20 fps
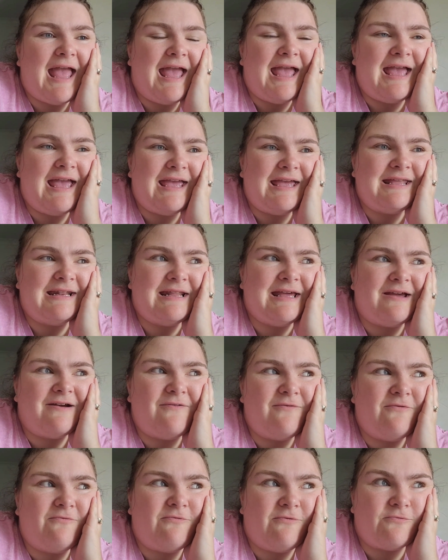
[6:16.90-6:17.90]
And
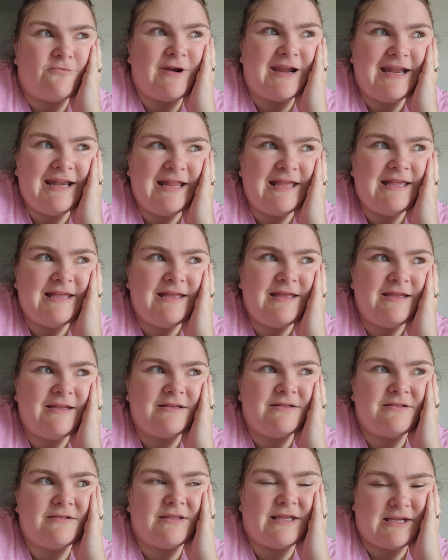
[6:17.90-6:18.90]

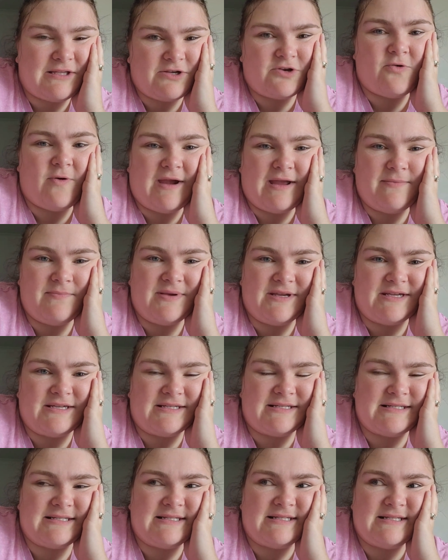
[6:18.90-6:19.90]
reading like the
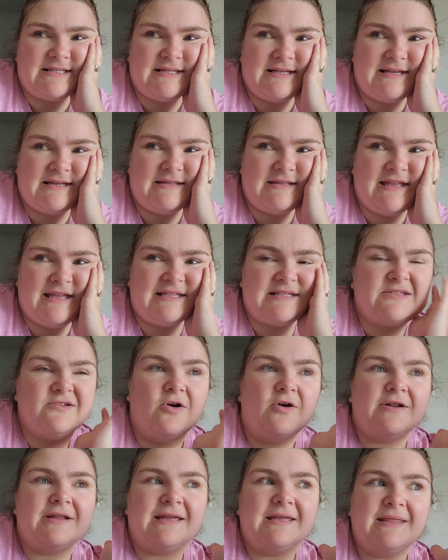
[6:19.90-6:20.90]
Krampus, it's
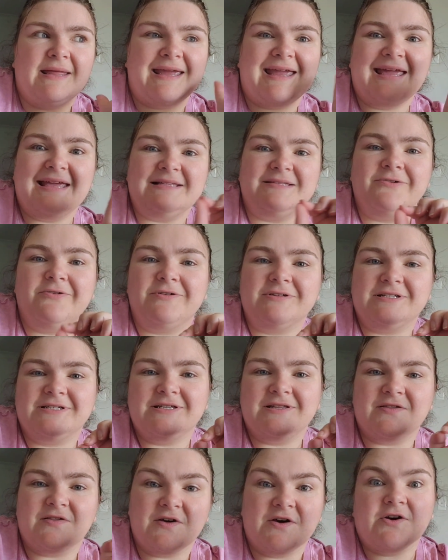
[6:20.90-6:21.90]
not like he's not
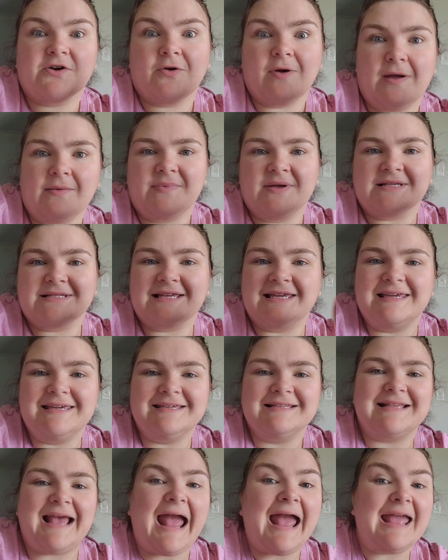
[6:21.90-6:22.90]
the Krampus,
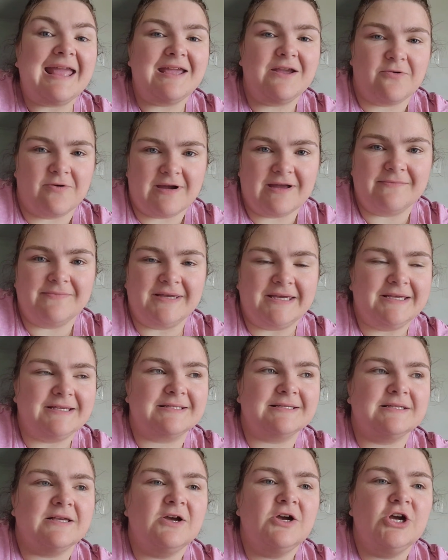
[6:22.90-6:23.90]
he is a
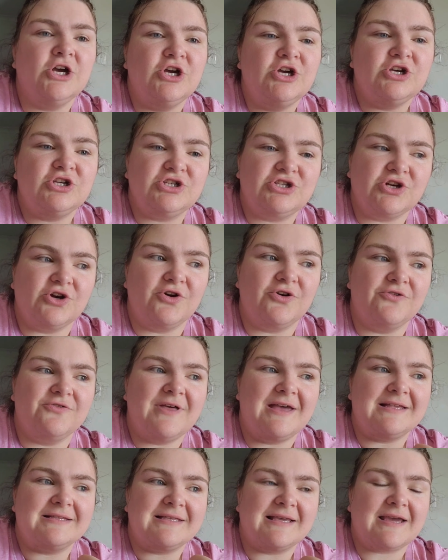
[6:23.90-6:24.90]
Krampus. So
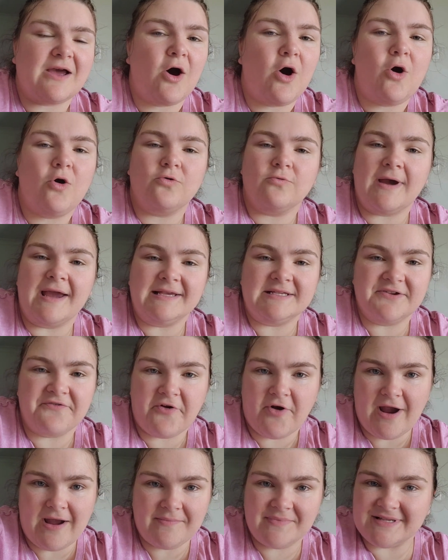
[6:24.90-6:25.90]
there's like a whole race
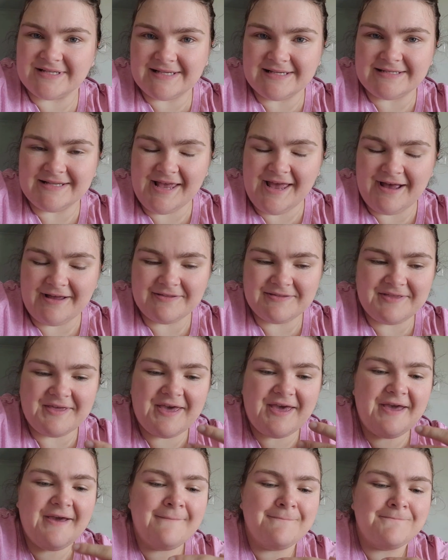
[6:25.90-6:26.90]
of Krampuses out
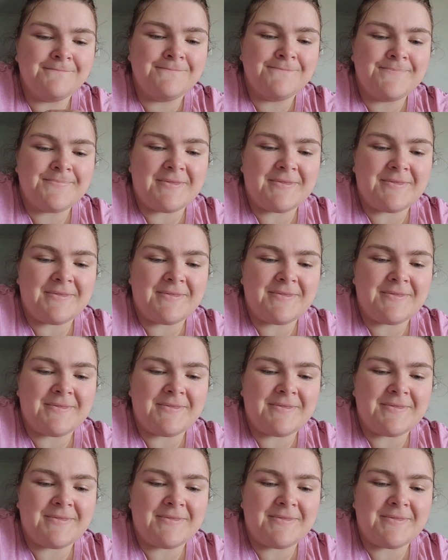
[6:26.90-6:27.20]
there.